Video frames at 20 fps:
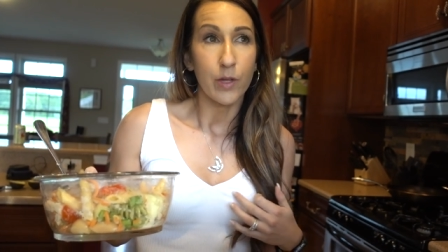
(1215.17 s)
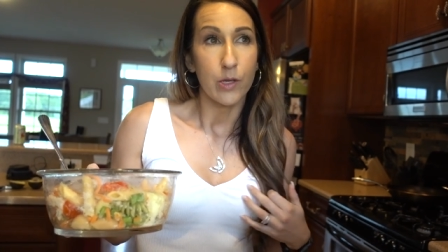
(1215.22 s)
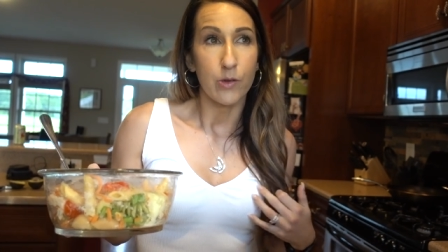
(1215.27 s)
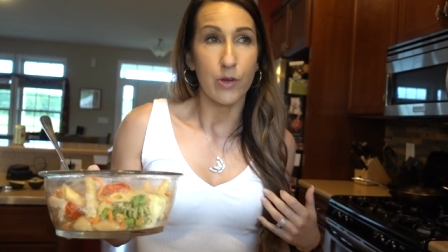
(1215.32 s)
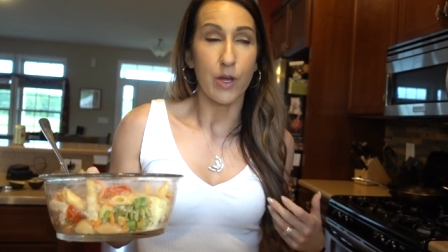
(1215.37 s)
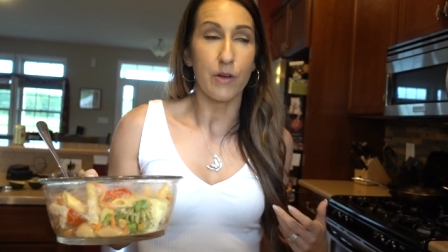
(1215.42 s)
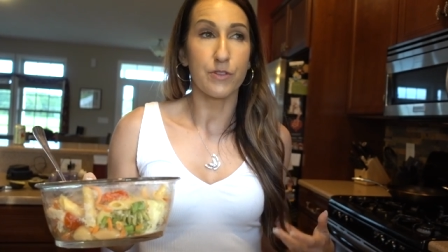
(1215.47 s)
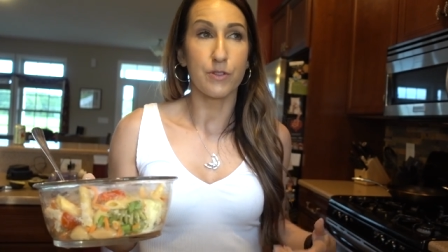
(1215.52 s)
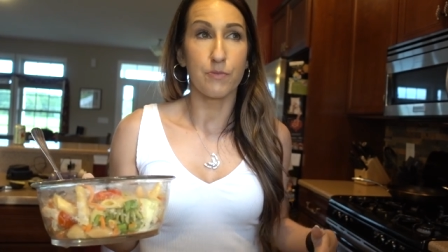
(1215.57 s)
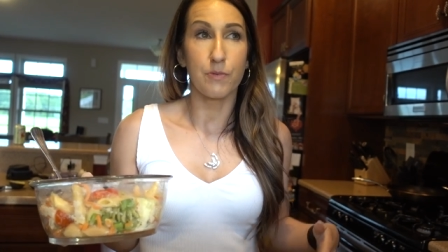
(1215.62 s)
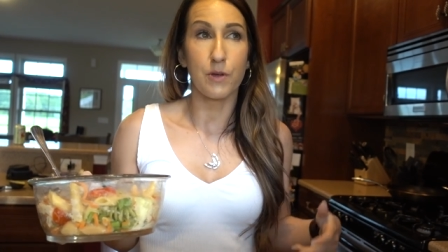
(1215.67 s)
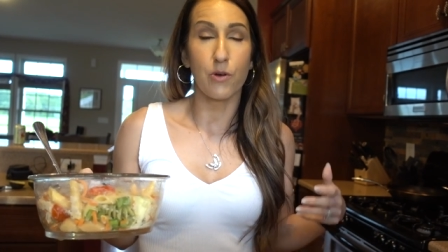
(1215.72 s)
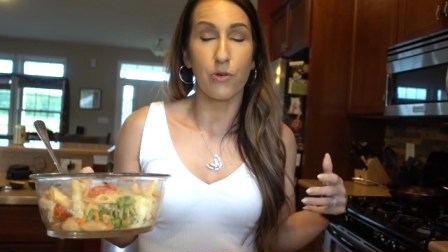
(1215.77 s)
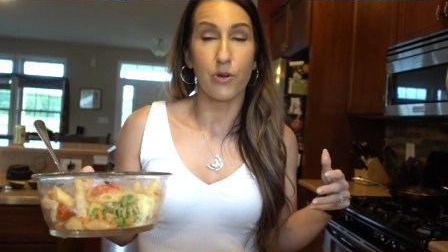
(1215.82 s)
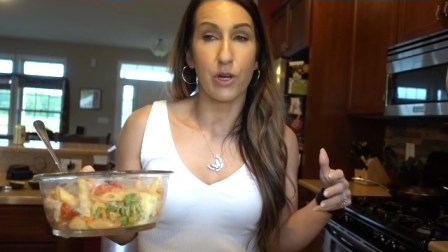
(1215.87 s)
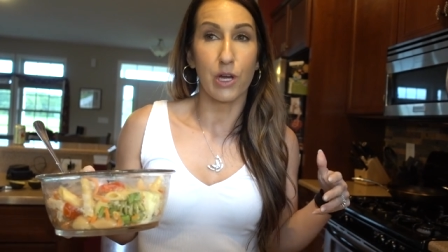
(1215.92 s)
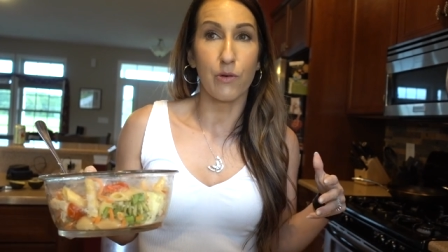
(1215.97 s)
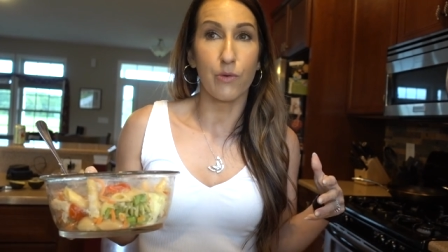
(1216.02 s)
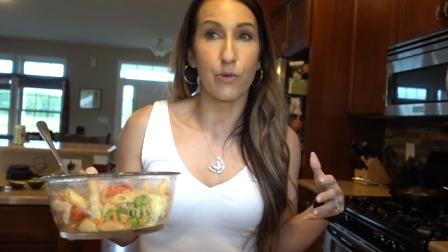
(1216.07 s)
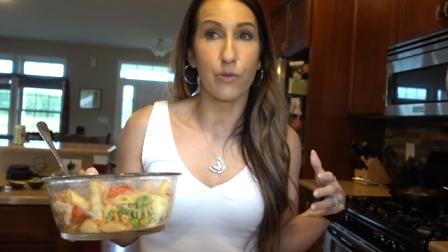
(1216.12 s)
you have to be
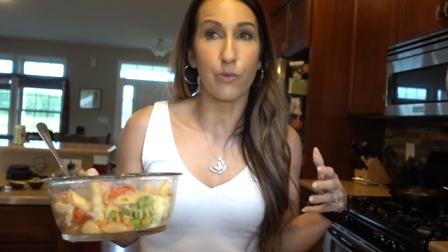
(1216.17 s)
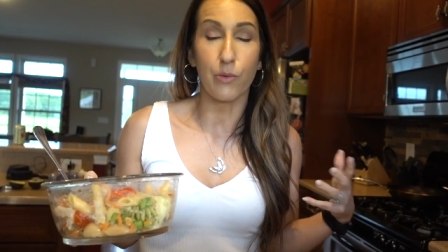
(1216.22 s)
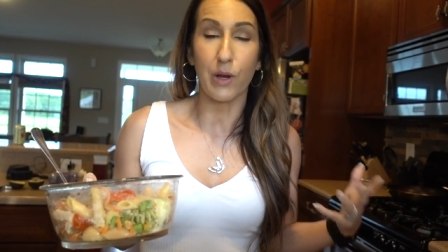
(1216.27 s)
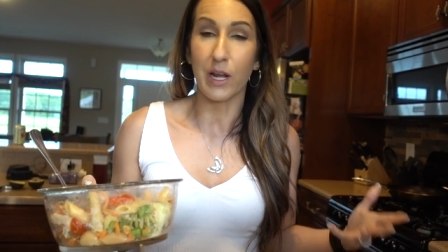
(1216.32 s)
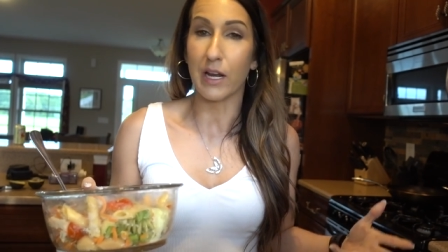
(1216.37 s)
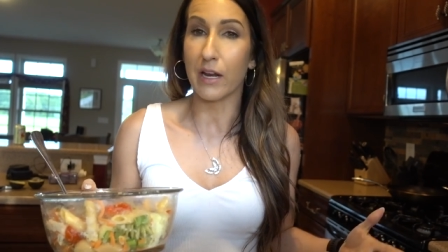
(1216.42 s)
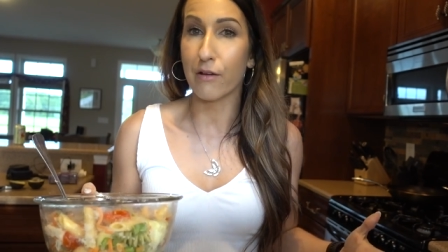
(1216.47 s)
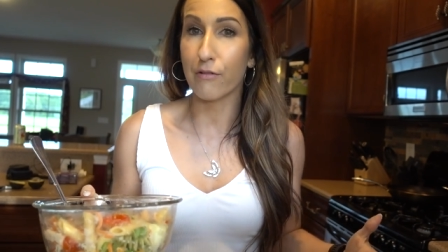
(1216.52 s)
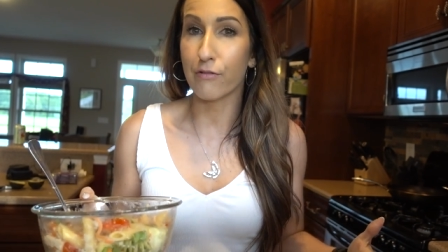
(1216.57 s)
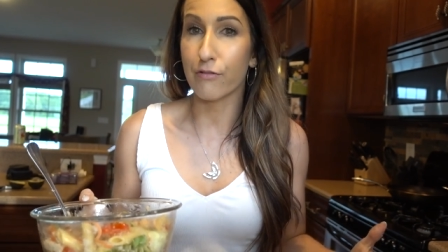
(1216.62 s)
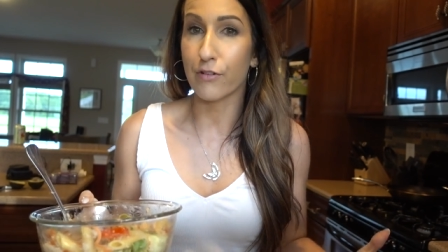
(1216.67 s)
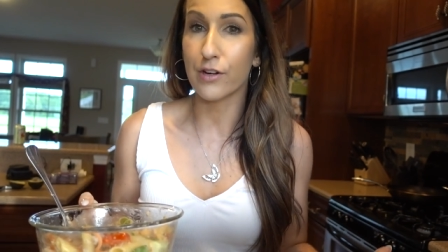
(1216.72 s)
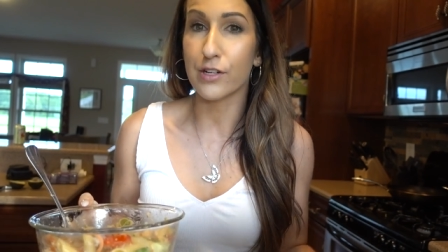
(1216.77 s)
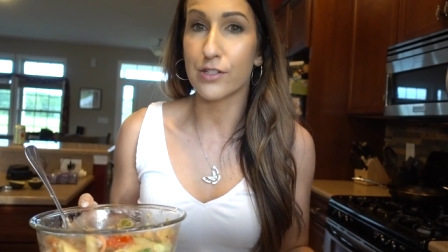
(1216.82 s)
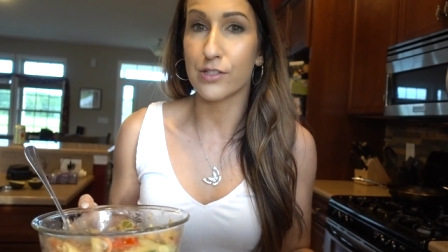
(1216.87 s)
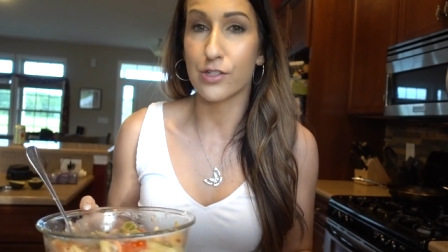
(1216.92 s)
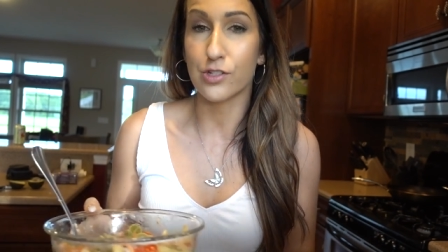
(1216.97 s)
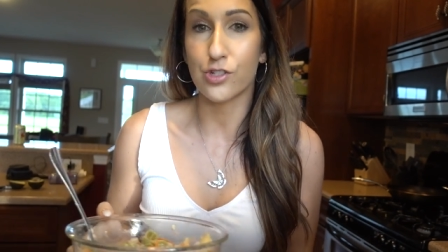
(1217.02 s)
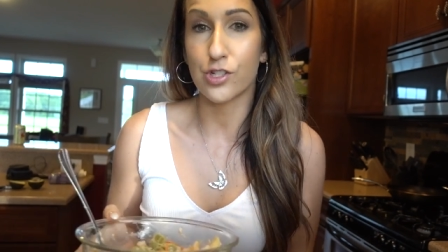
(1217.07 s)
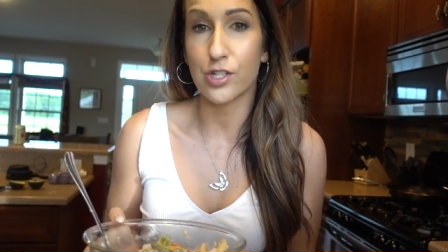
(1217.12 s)
okay with waiting for
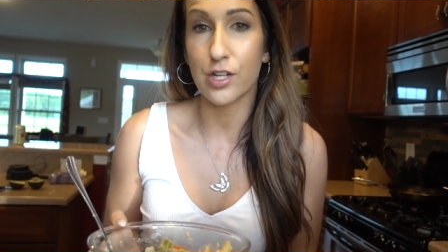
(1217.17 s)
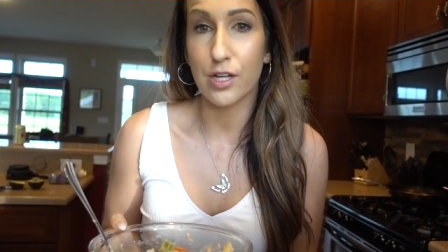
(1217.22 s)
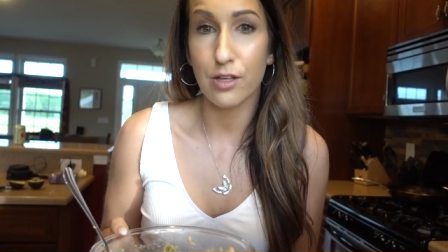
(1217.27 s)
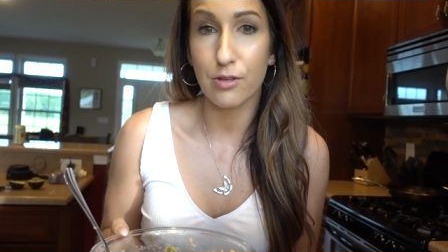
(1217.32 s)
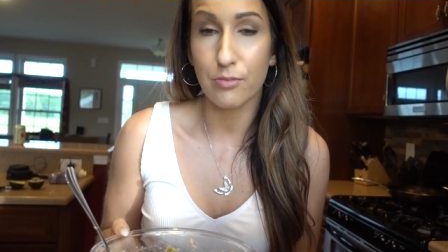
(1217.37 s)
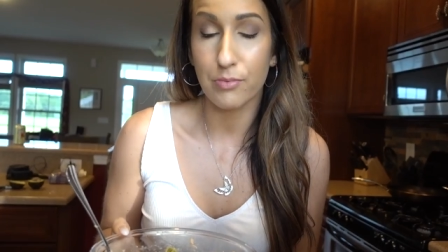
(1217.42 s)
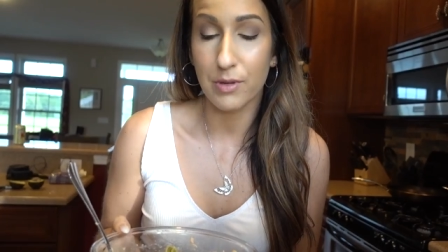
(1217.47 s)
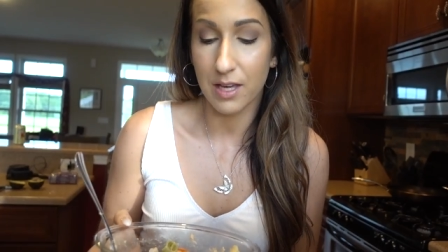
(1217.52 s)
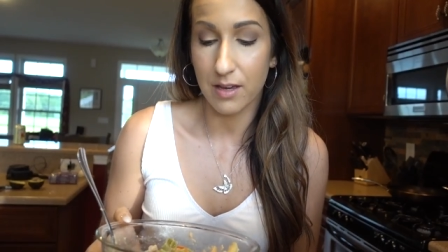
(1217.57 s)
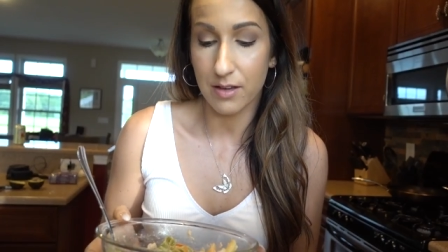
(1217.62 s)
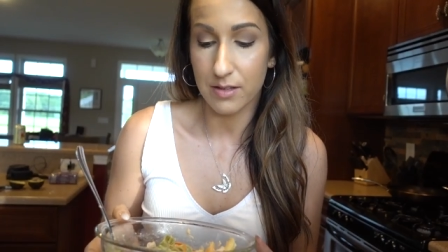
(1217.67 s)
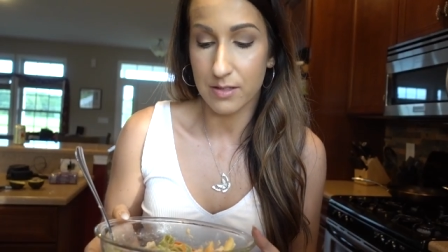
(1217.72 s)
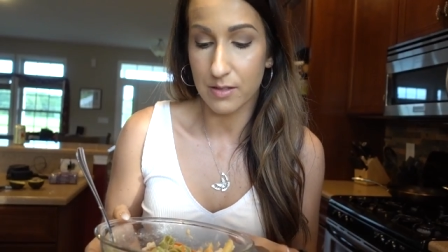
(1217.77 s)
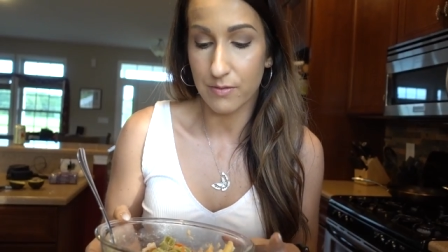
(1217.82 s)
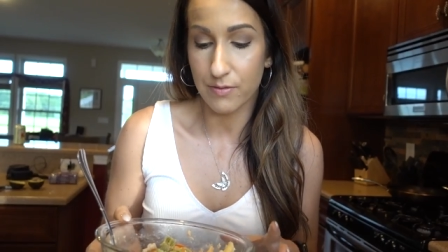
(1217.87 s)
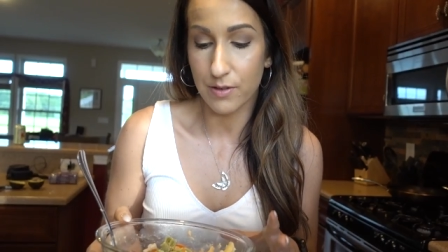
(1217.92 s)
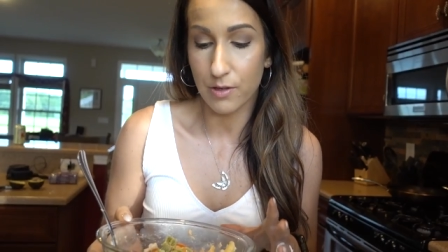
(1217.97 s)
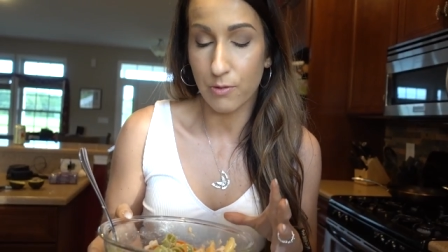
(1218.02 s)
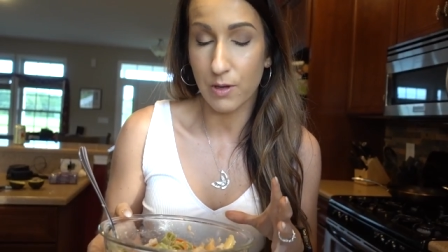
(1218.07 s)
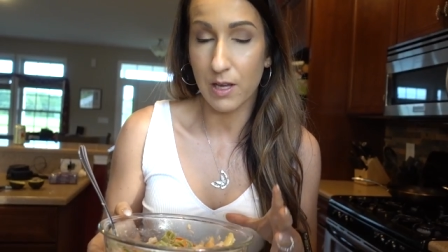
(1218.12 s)
it to chill because
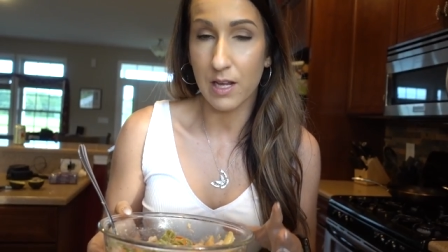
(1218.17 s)
if you